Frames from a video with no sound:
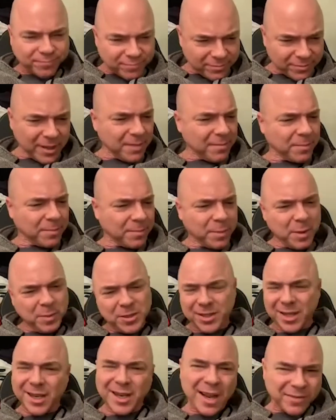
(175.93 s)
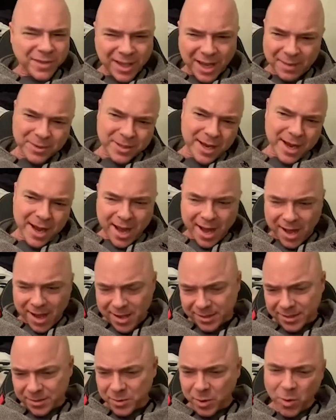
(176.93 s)
we used to love to come to our house, and
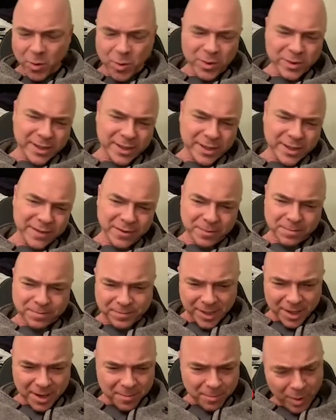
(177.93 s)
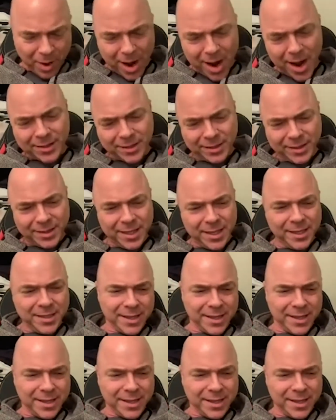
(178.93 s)
we were always having braais and things.